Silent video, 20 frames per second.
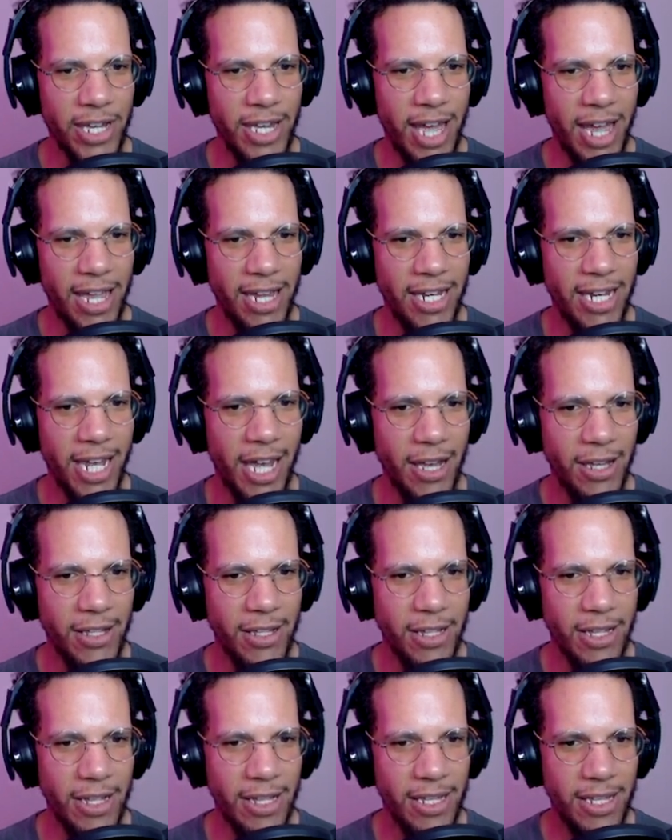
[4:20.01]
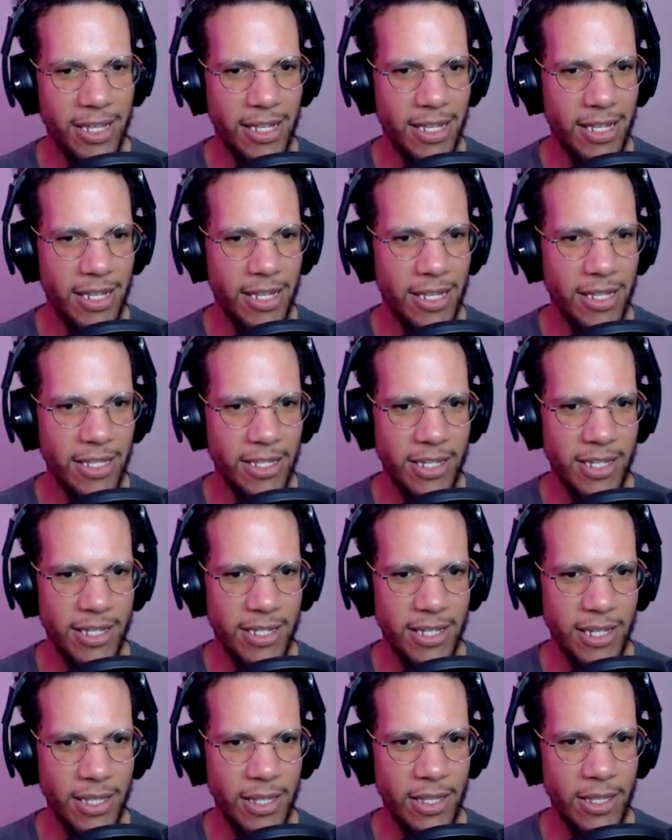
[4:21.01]
I can tell.
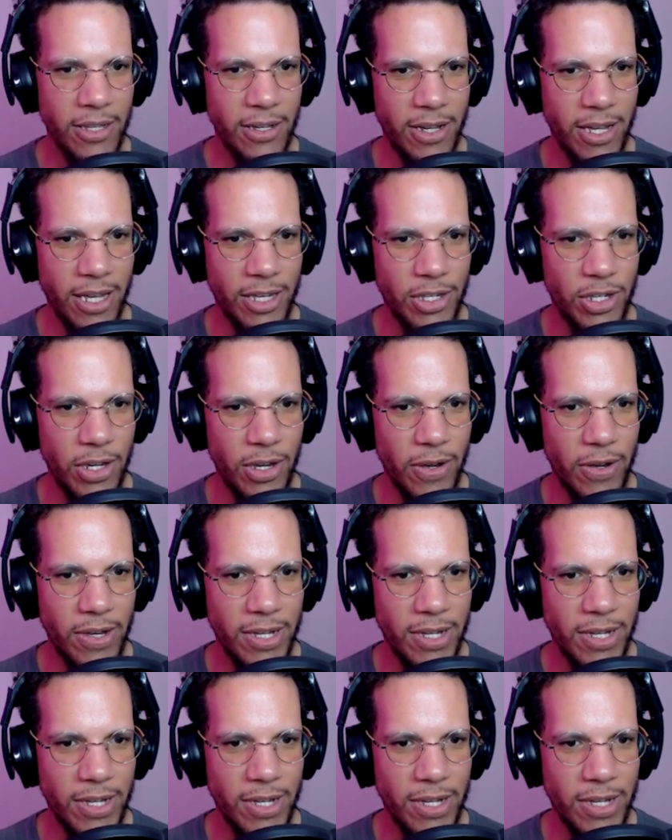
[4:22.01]
Just look at you.